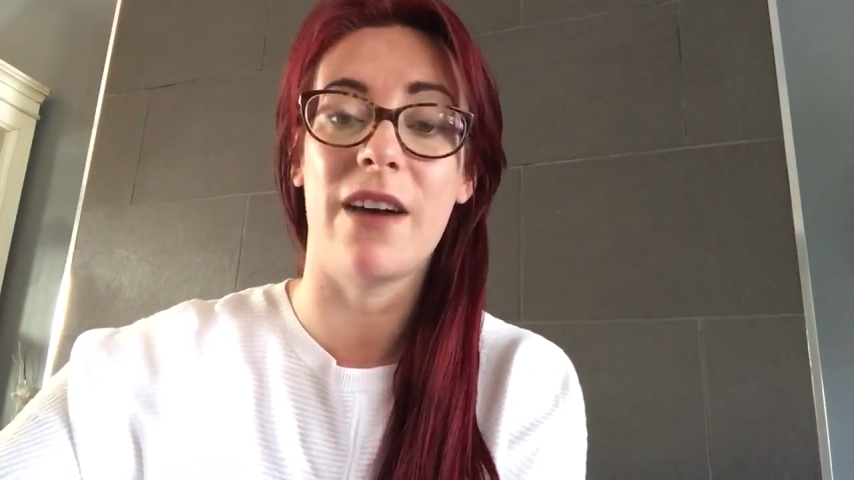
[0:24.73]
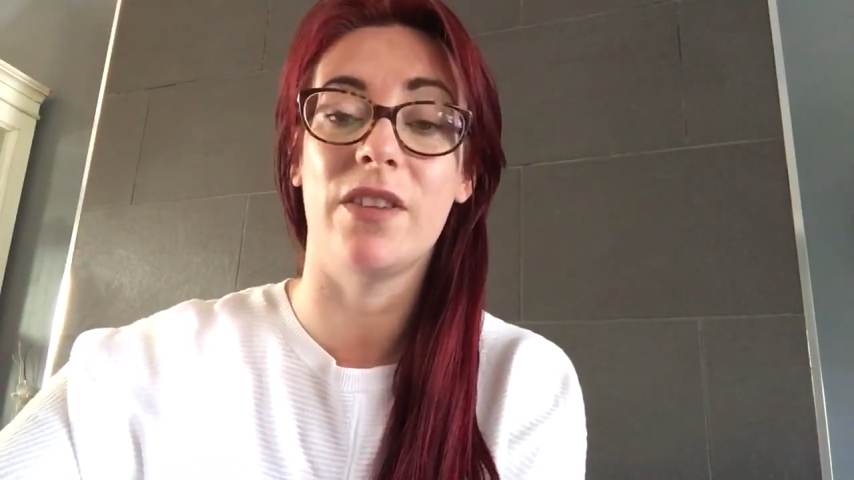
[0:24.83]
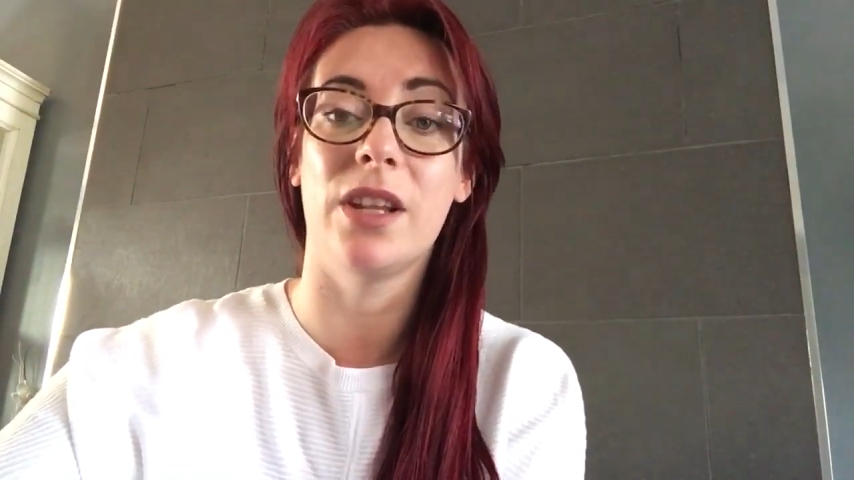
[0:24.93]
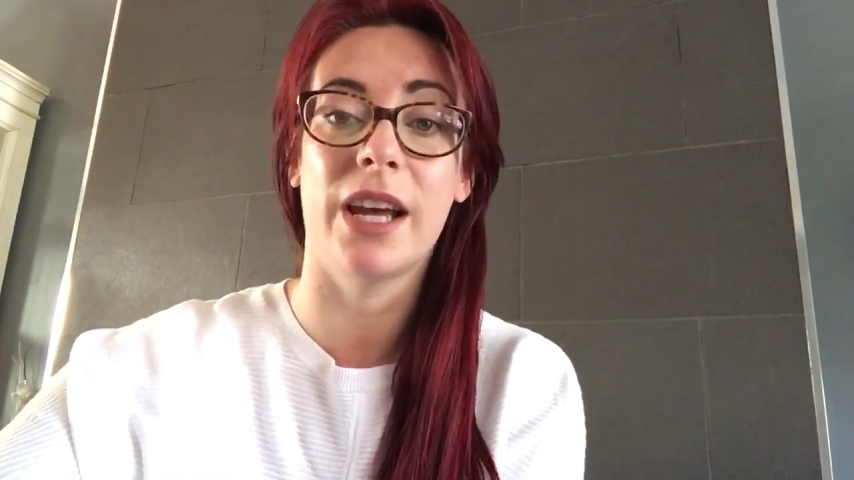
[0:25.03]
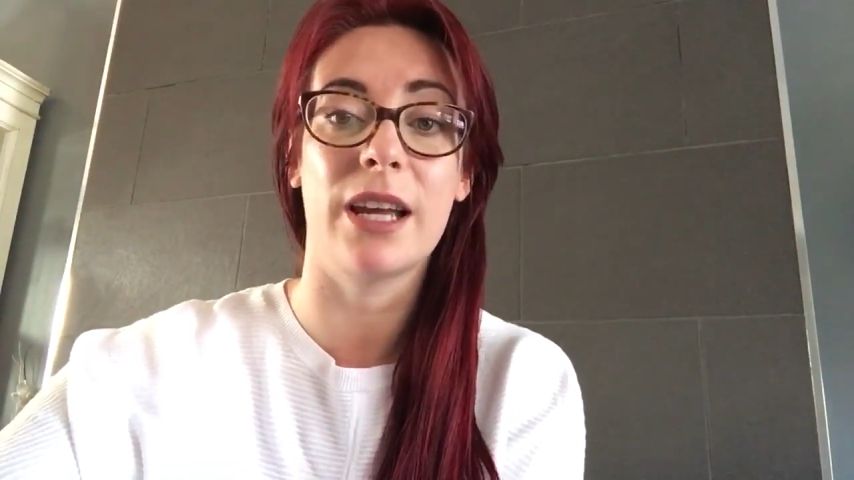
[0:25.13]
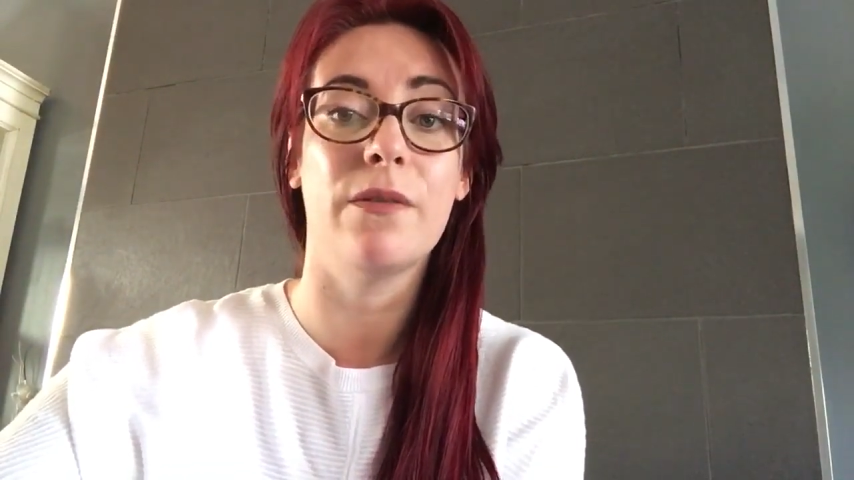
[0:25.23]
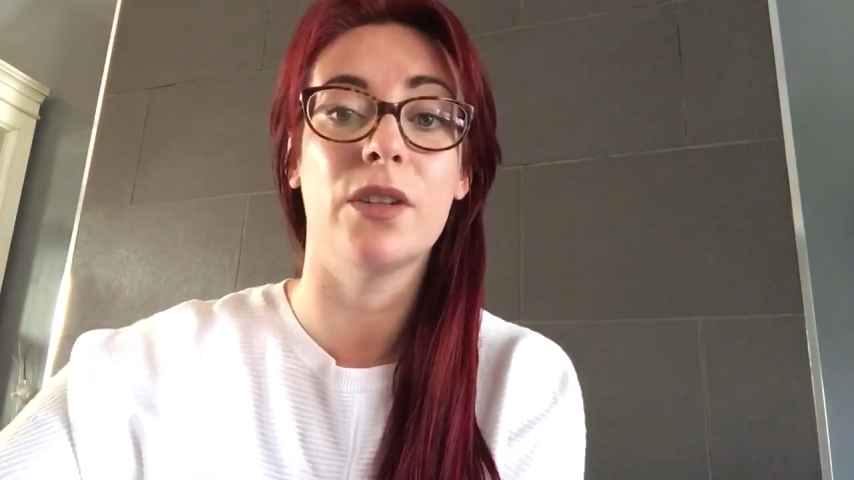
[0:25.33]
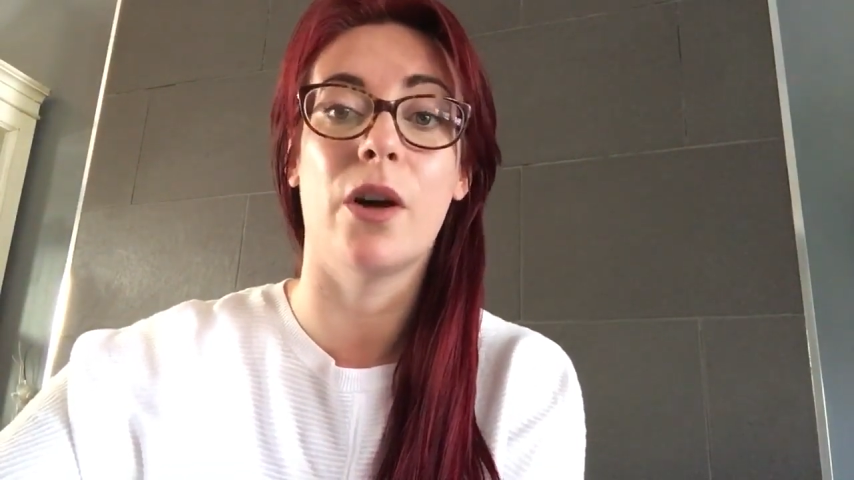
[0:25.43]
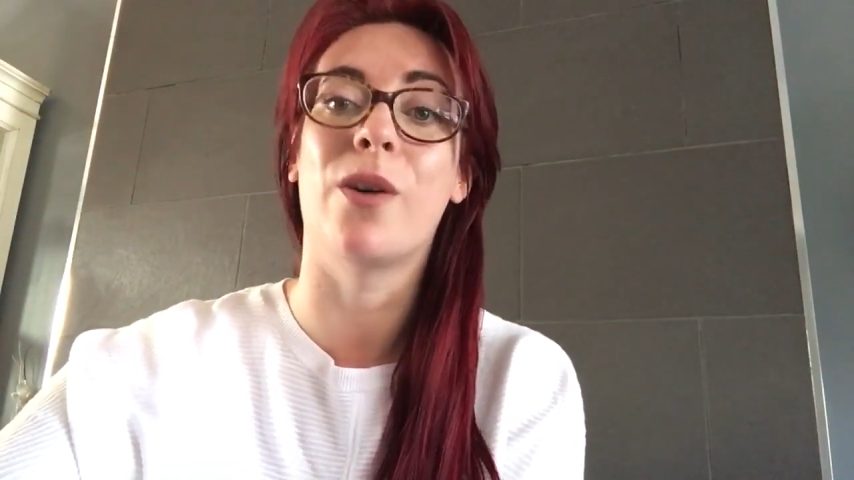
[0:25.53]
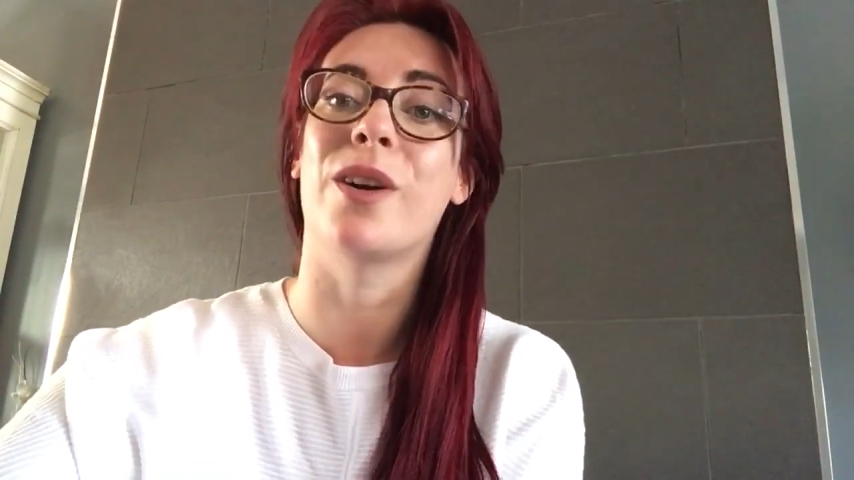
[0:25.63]
have
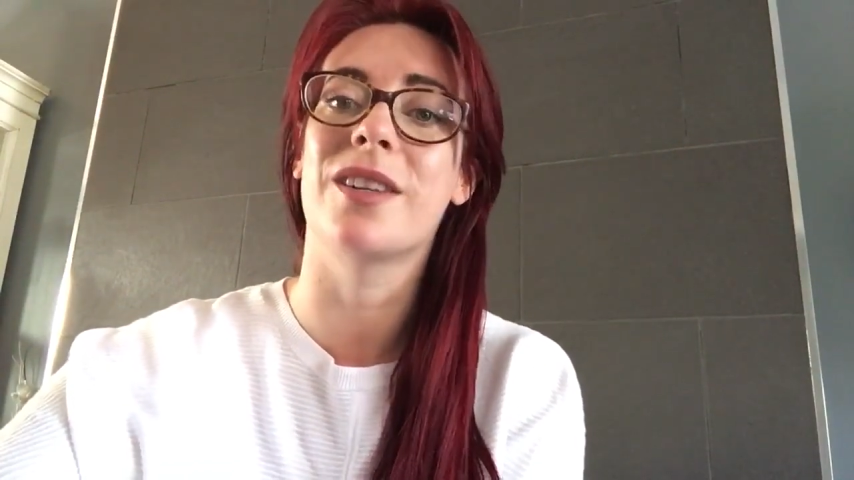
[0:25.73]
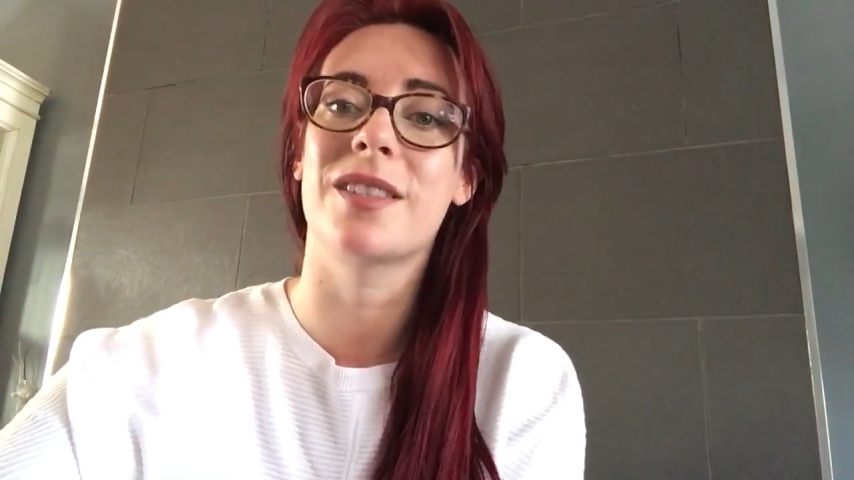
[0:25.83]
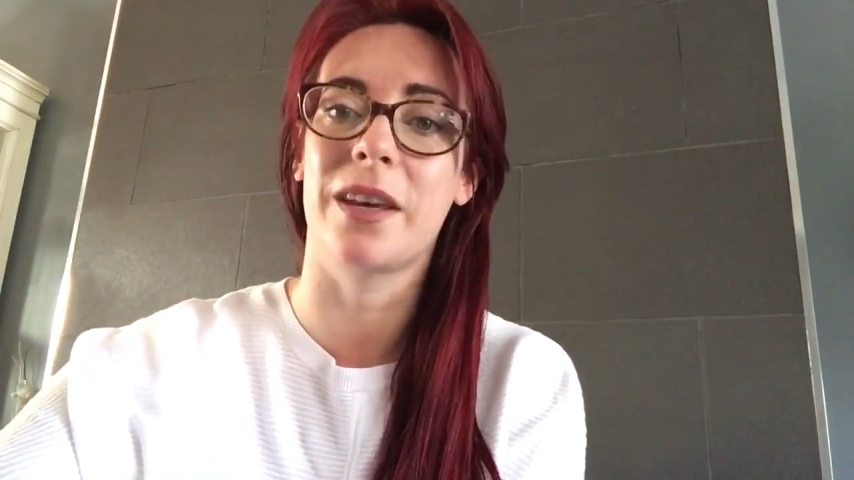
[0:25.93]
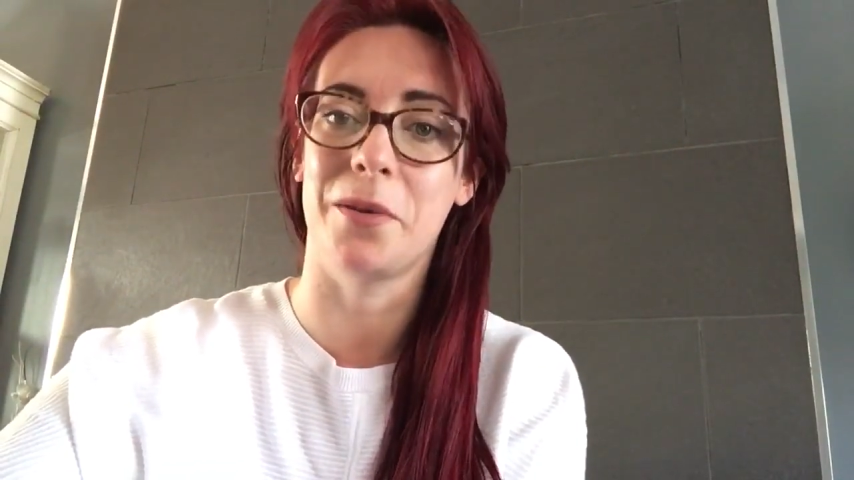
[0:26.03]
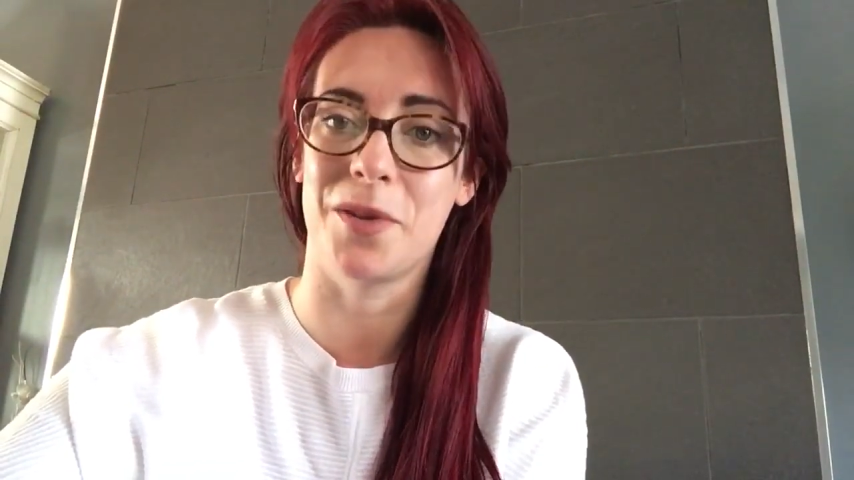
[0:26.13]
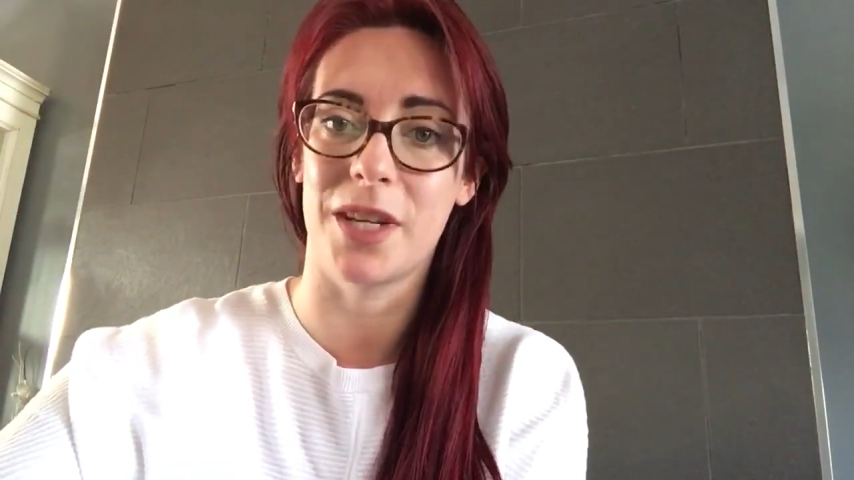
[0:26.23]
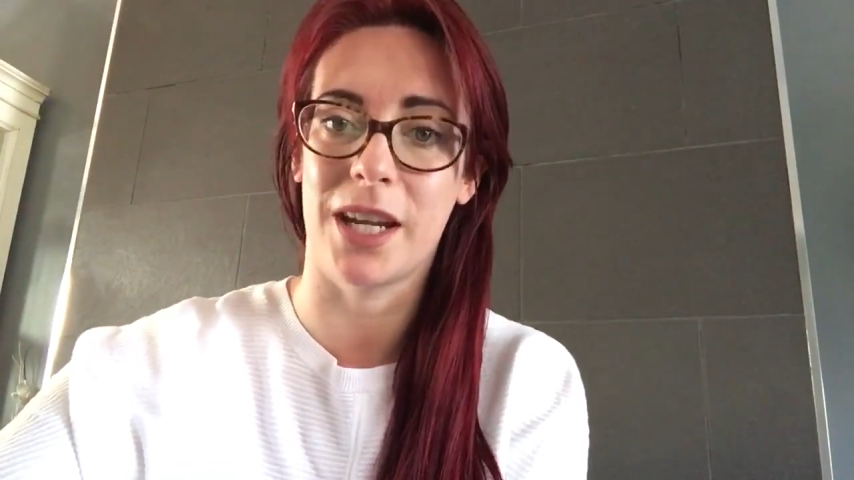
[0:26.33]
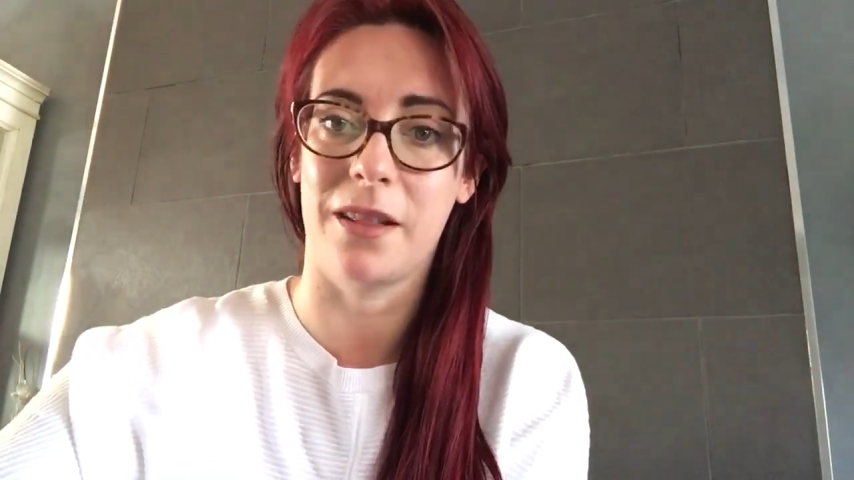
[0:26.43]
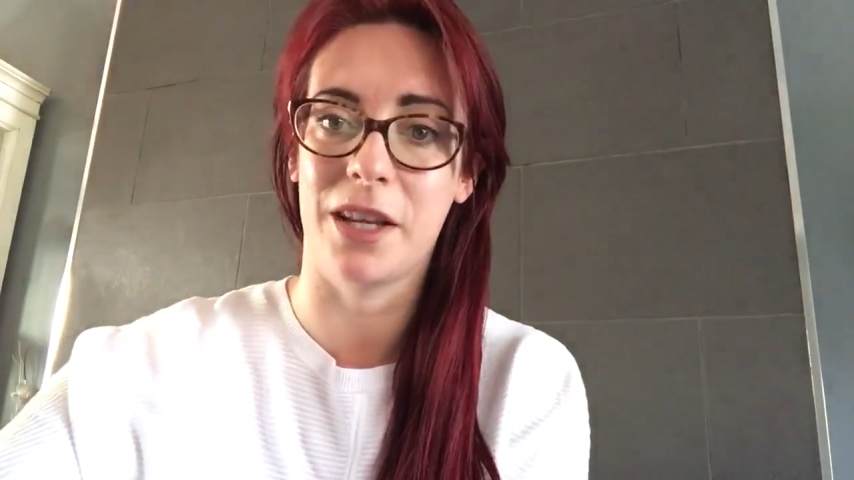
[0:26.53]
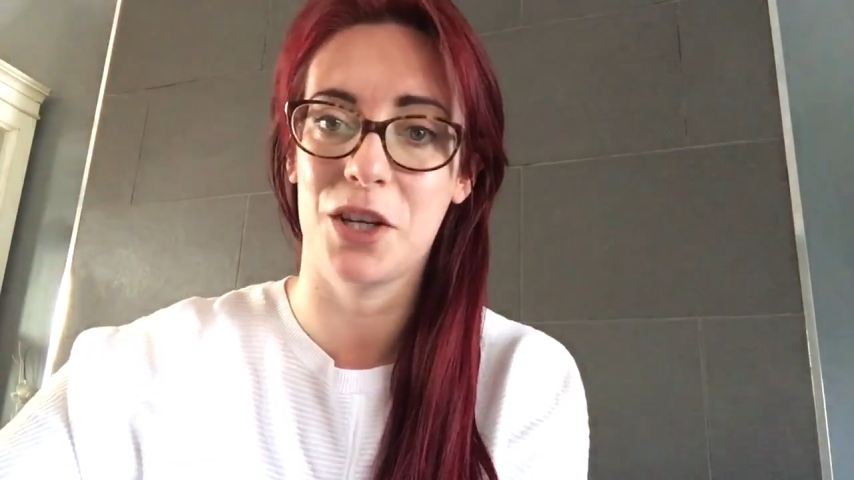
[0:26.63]
lifelong skills in
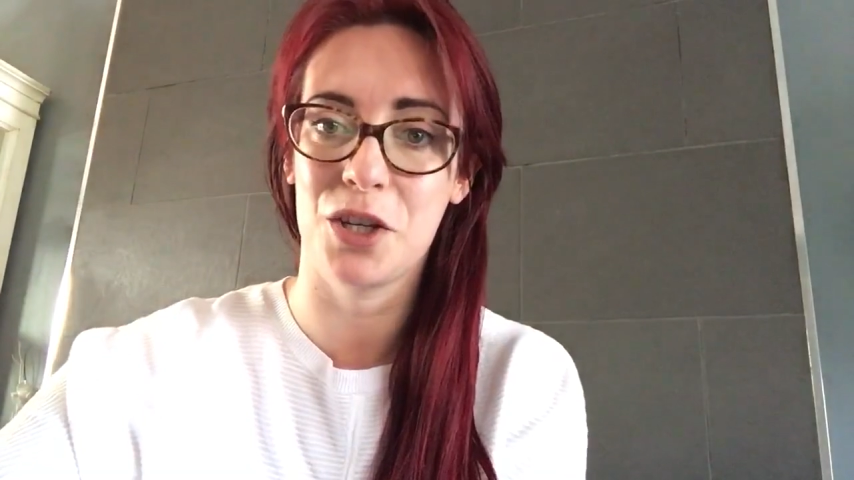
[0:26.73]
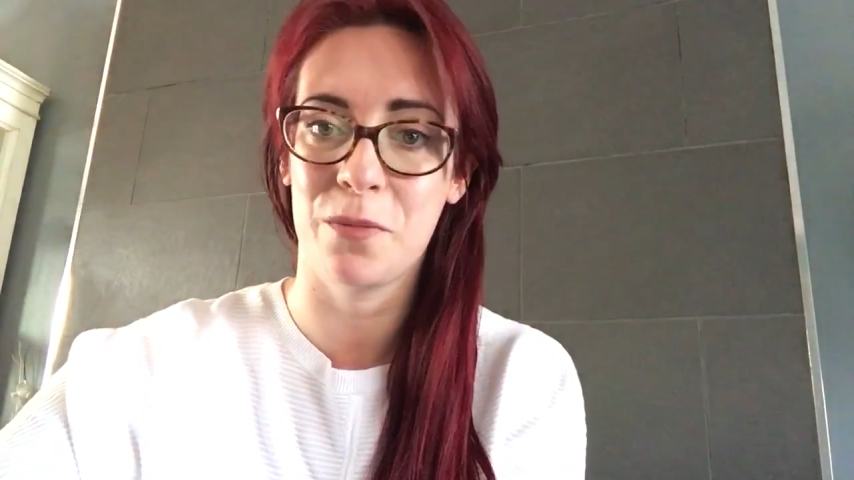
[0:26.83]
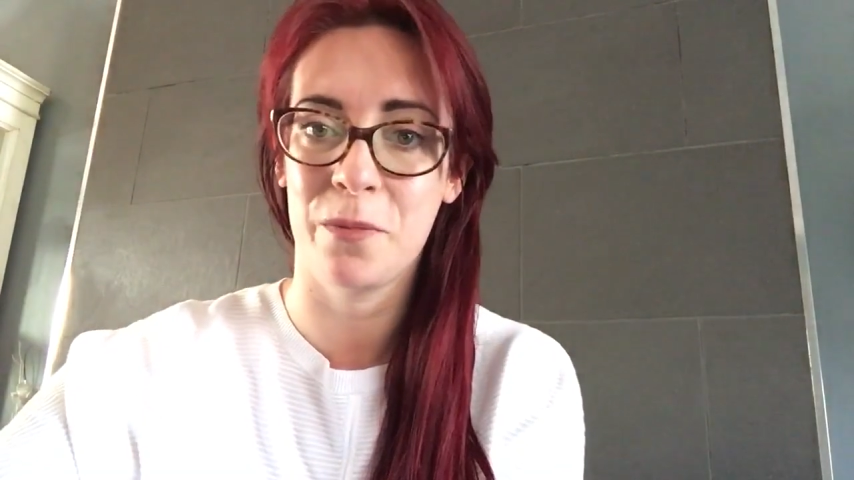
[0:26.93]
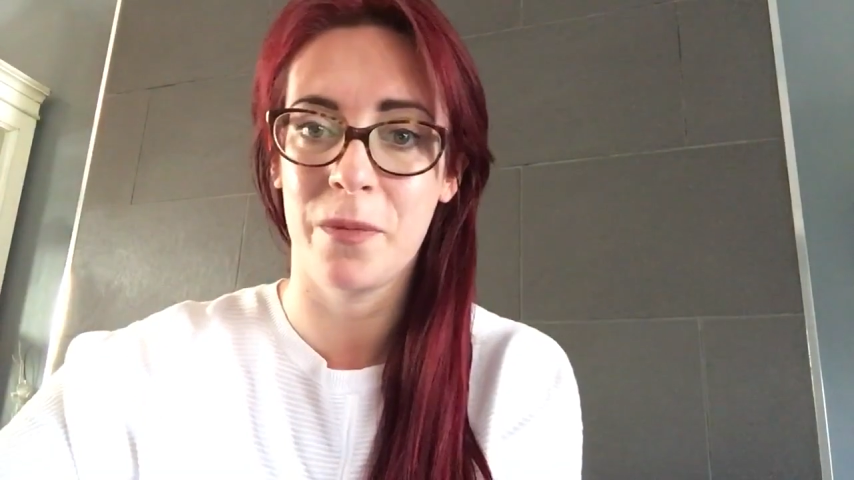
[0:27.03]
English.